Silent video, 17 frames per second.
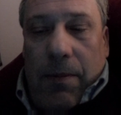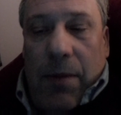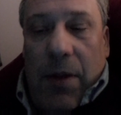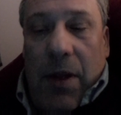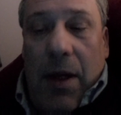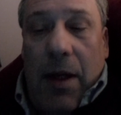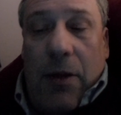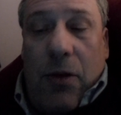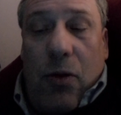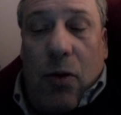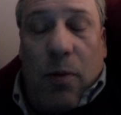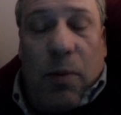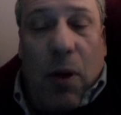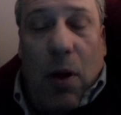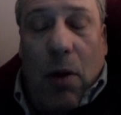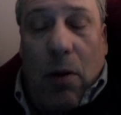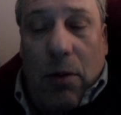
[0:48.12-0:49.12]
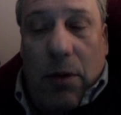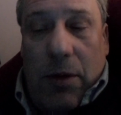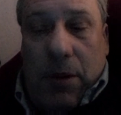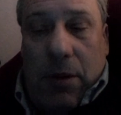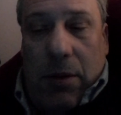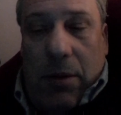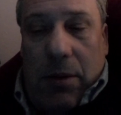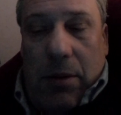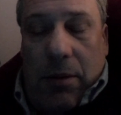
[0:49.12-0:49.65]
There are two
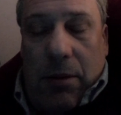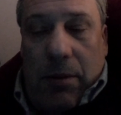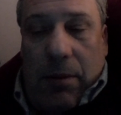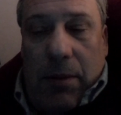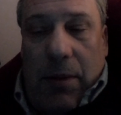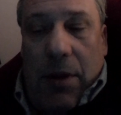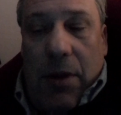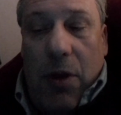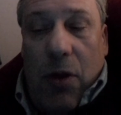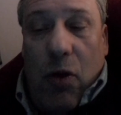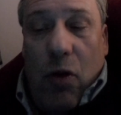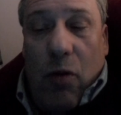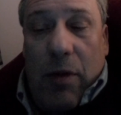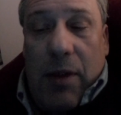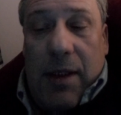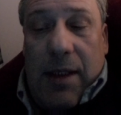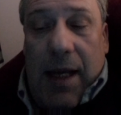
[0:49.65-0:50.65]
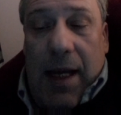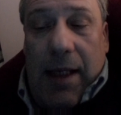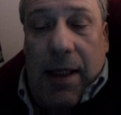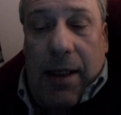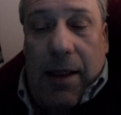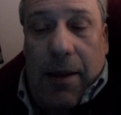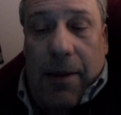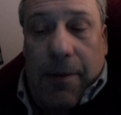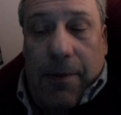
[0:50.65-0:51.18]
poles in the human
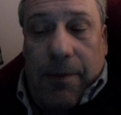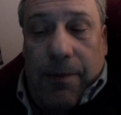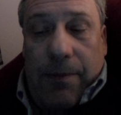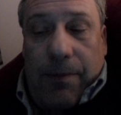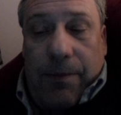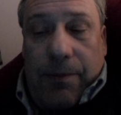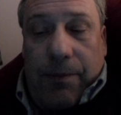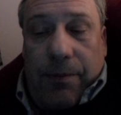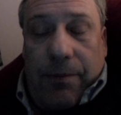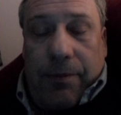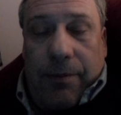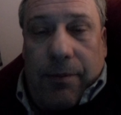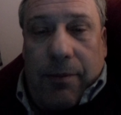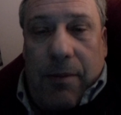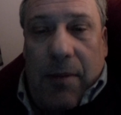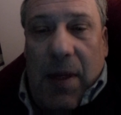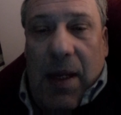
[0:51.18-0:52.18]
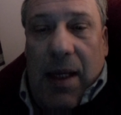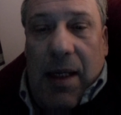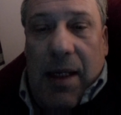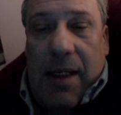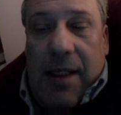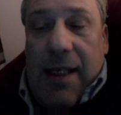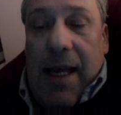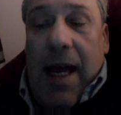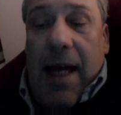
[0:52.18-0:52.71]
psyche, the
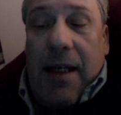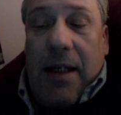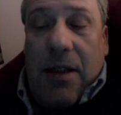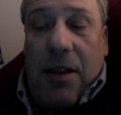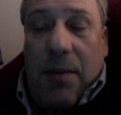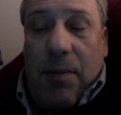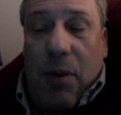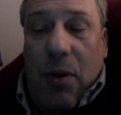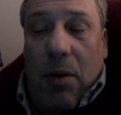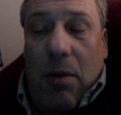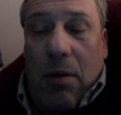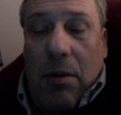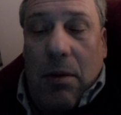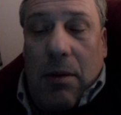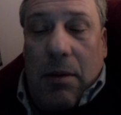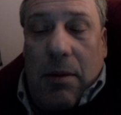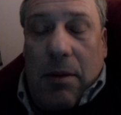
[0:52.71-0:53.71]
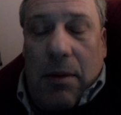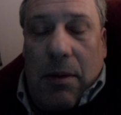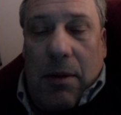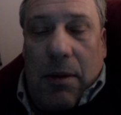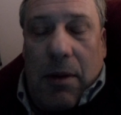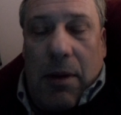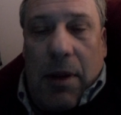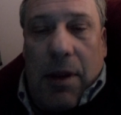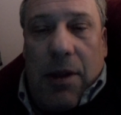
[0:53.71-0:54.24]
anxiety pole
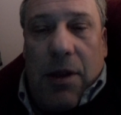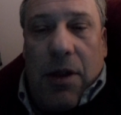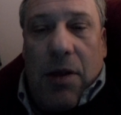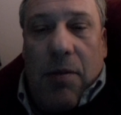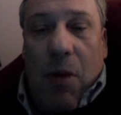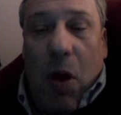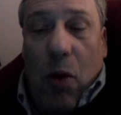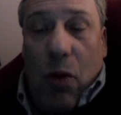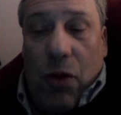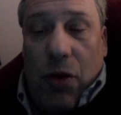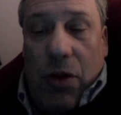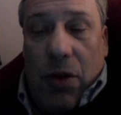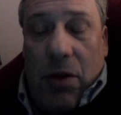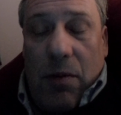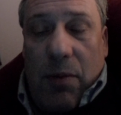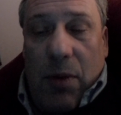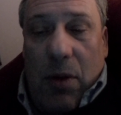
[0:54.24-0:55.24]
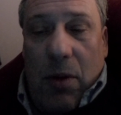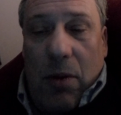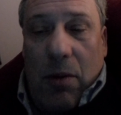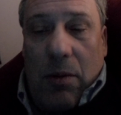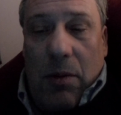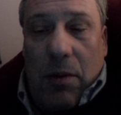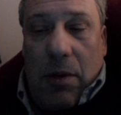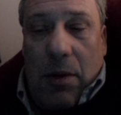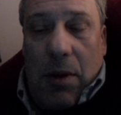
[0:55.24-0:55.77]
and the emotional pole.
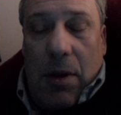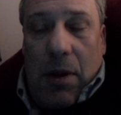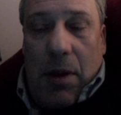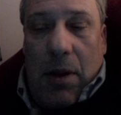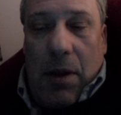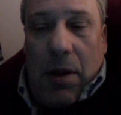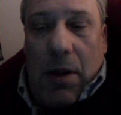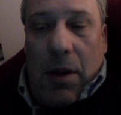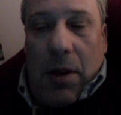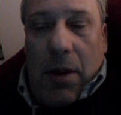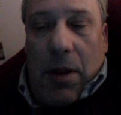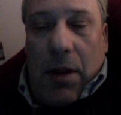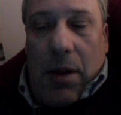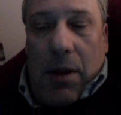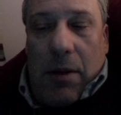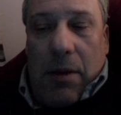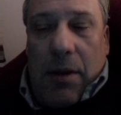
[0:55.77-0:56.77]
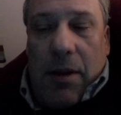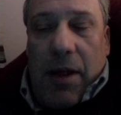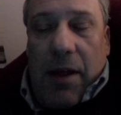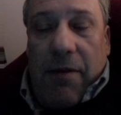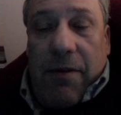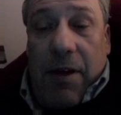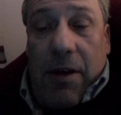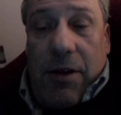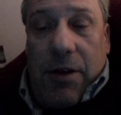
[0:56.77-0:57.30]
The
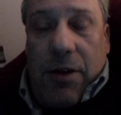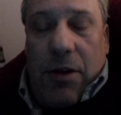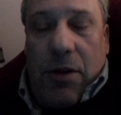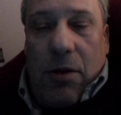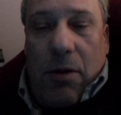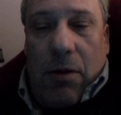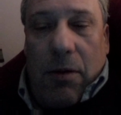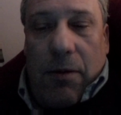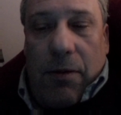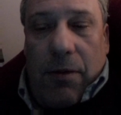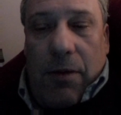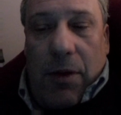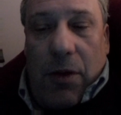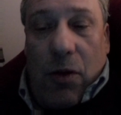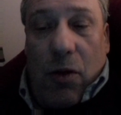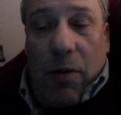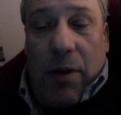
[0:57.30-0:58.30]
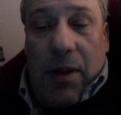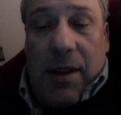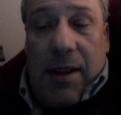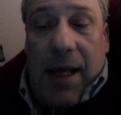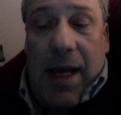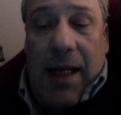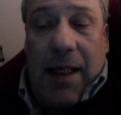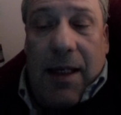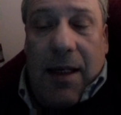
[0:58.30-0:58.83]
diversity of the human
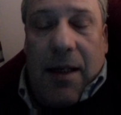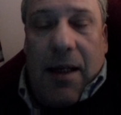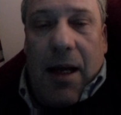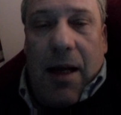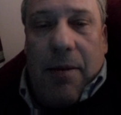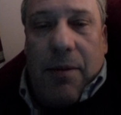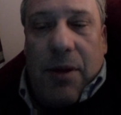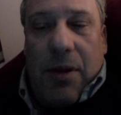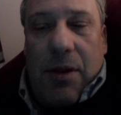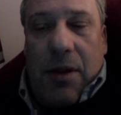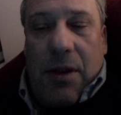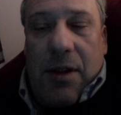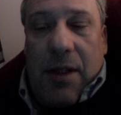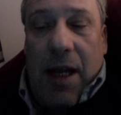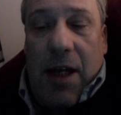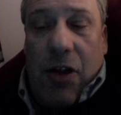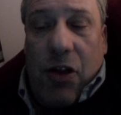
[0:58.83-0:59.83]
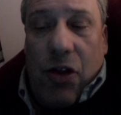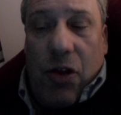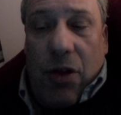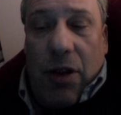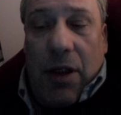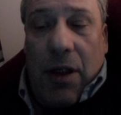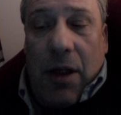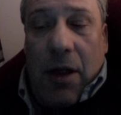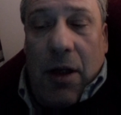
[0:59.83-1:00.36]
psyche comes
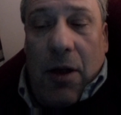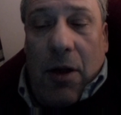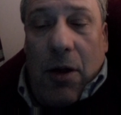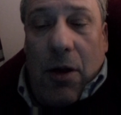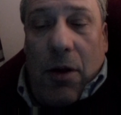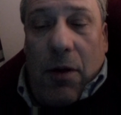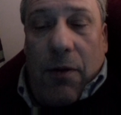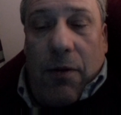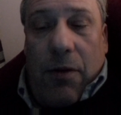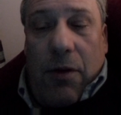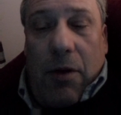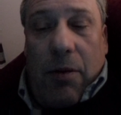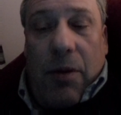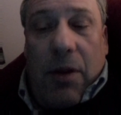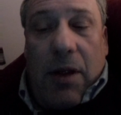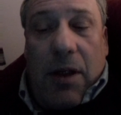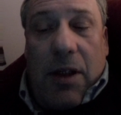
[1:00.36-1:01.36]
essentially from the